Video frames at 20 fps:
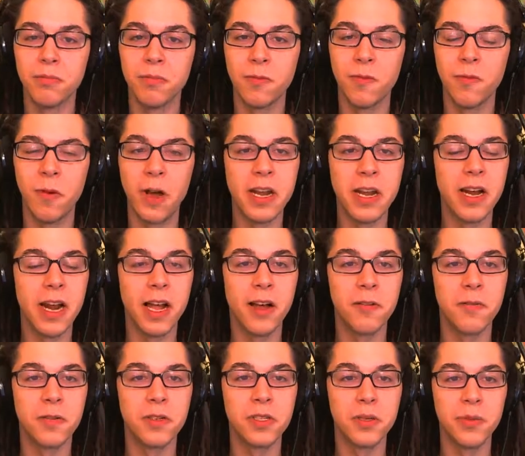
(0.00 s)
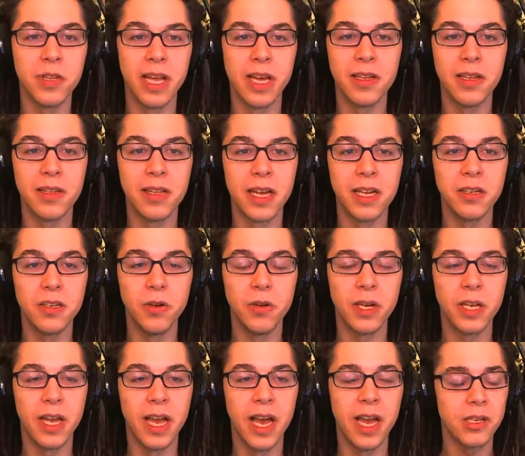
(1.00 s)
fight it out for some of that
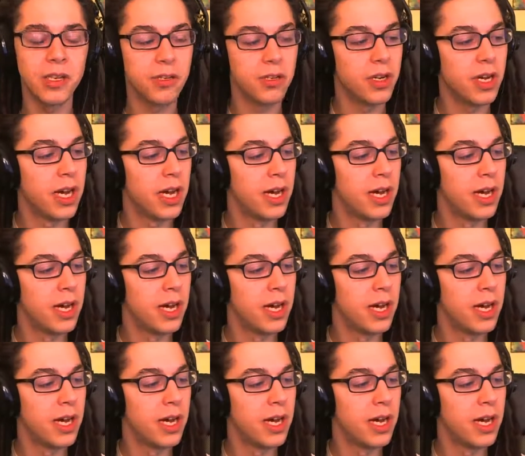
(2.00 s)
Dota cash.